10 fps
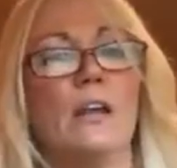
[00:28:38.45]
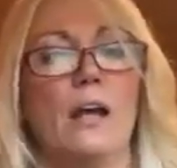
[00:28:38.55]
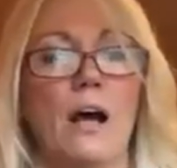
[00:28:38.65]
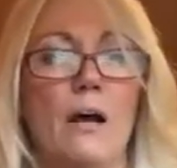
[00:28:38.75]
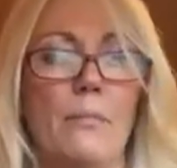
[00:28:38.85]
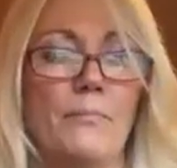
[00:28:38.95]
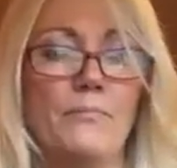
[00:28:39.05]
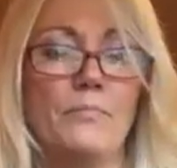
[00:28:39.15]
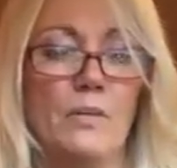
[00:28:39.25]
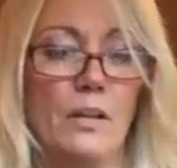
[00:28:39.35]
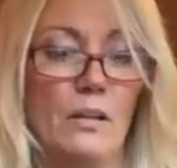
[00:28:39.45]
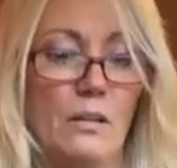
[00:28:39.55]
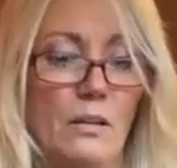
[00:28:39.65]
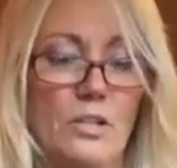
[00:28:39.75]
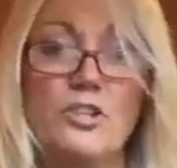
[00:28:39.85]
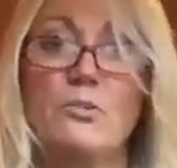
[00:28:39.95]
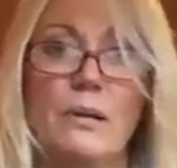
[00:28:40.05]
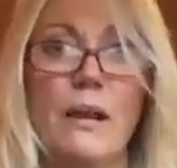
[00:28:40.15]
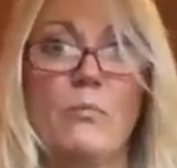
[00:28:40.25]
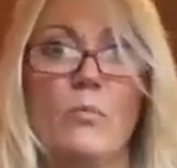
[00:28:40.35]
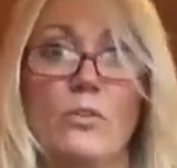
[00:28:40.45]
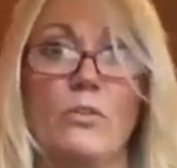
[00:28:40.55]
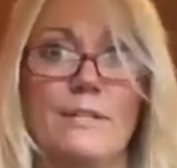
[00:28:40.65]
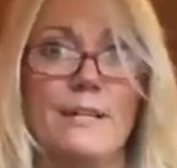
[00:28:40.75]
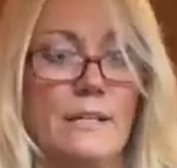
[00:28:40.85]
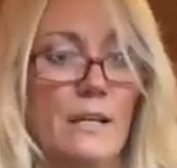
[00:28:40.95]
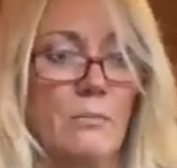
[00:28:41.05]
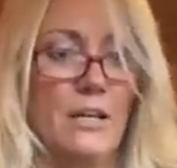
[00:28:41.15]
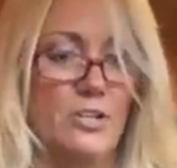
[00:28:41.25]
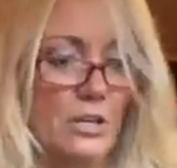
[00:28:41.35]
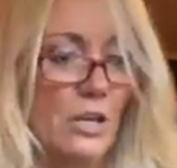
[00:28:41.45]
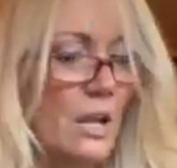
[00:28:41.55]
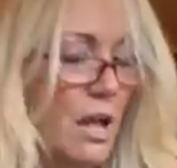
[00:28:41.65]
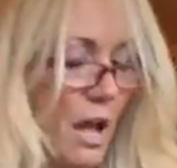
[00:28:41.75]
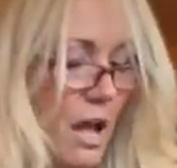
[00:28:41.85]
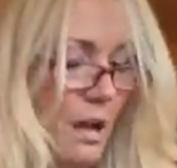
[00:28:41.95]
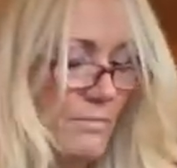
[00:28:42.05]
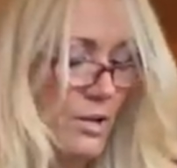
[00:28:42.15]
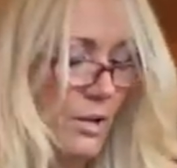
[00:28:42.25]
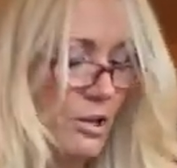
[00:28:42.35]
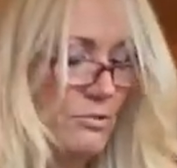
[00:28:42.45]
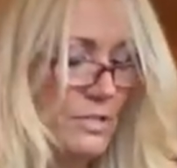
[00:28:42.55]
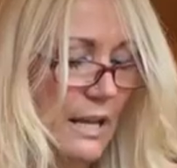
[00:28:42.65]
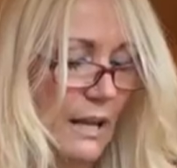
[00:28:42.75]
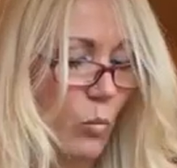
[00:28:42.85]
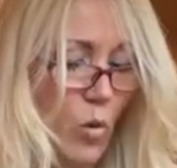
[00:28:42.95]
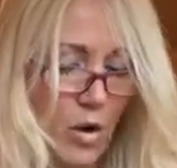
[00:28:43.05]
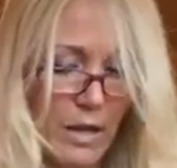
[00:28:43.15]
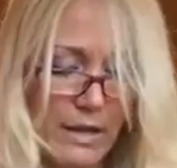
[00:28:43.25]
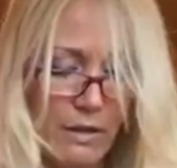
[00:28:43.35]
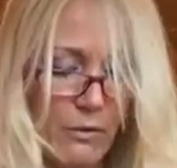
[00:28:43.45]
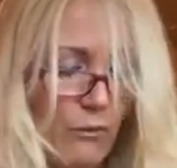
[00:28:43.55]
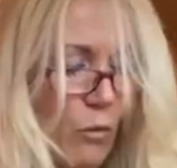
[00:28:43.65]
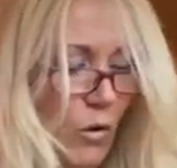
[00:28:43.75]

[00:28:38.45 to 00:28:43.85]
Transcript: end up with cross-contamination. So I use like 1 for meat, and I have them marked too.